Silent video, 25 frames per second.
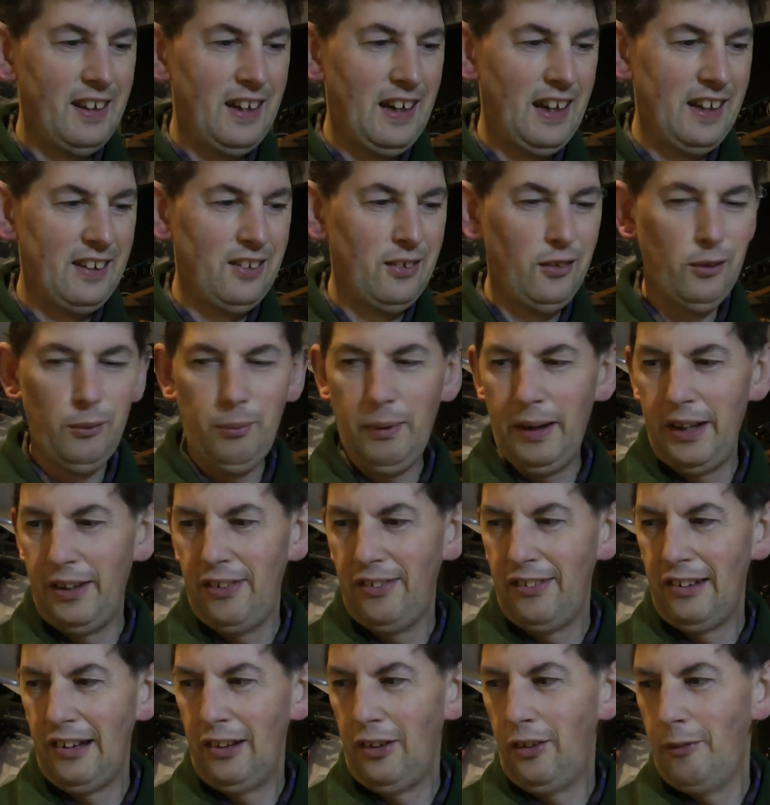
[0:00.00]
and you'll
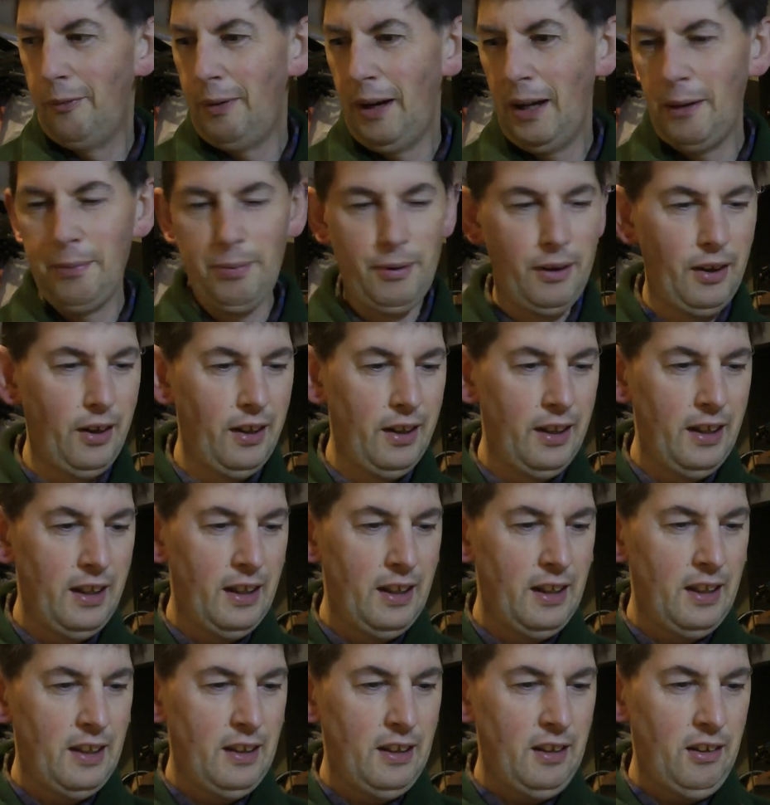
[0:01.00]
waste a lot of paper.
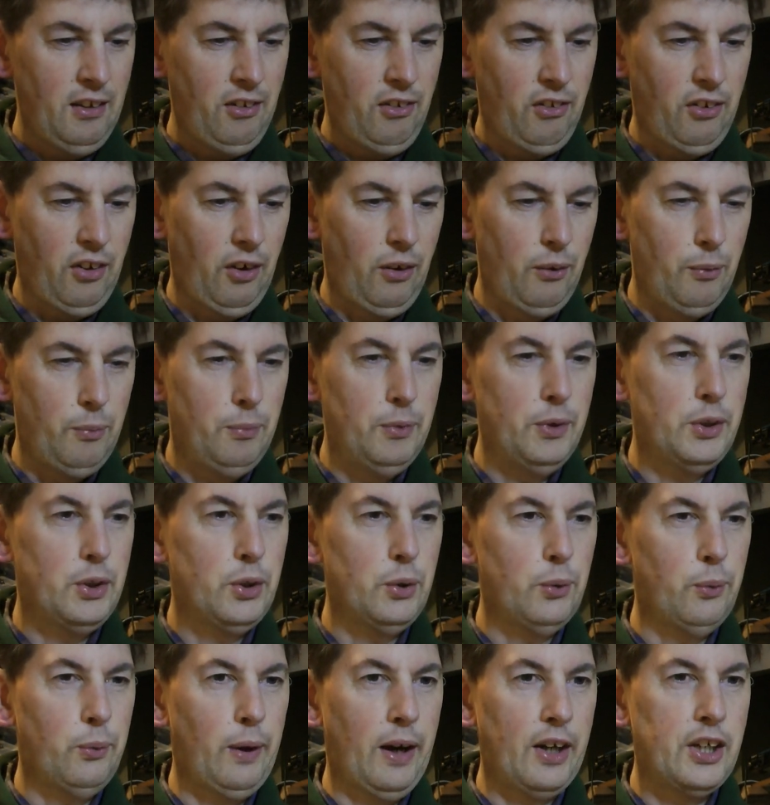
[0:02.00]
So
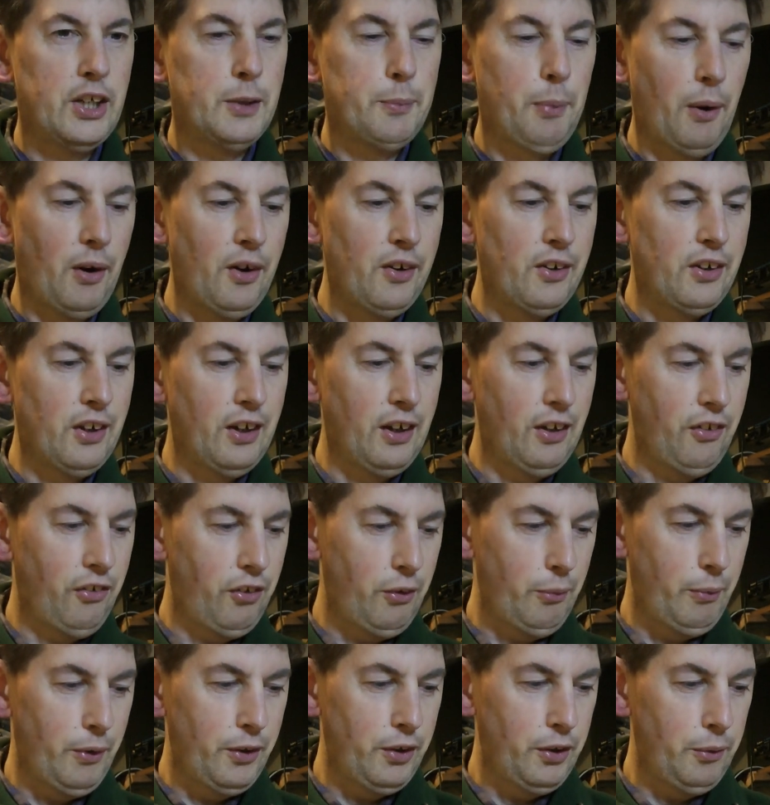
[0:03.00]
short edge binding is
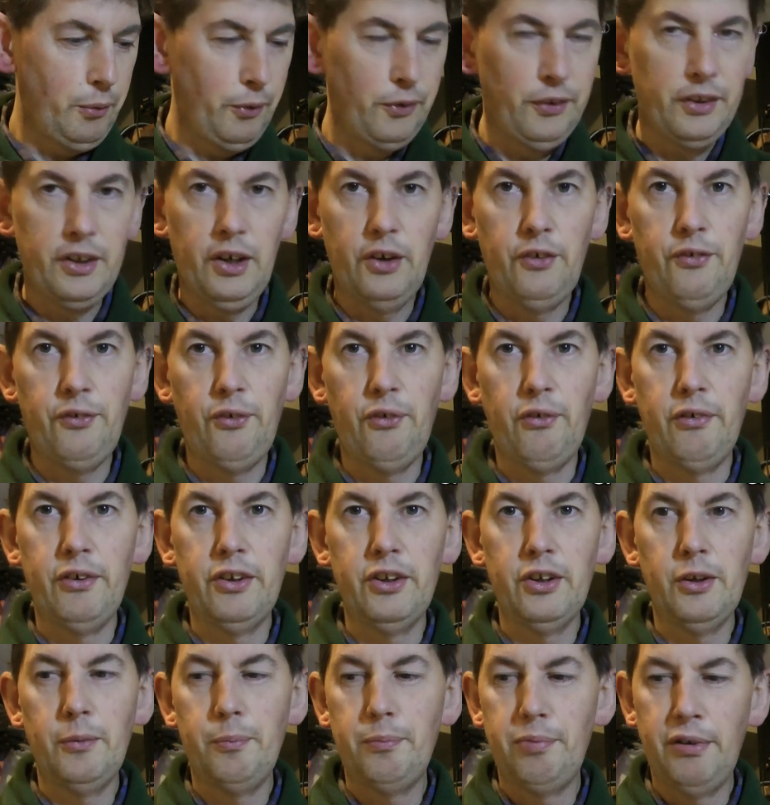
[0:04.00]
the one you want to go for
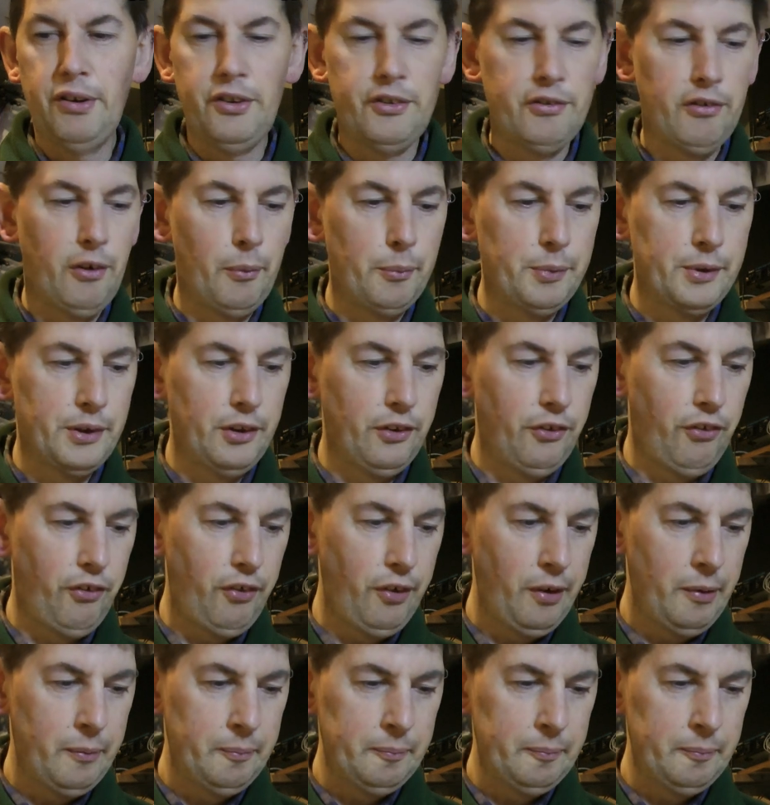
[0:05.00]
in the printer options.